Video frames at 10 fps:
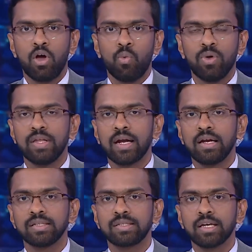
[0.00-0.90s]
With that,
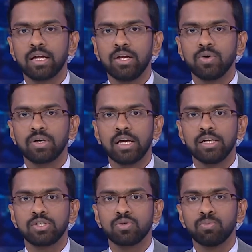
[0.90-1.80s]
let's take a look
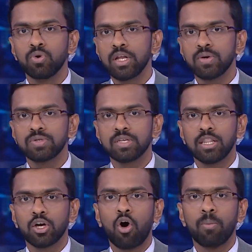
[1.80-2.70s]
into more news in
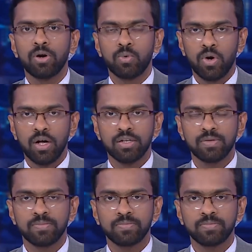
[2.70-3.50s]
the corporate world.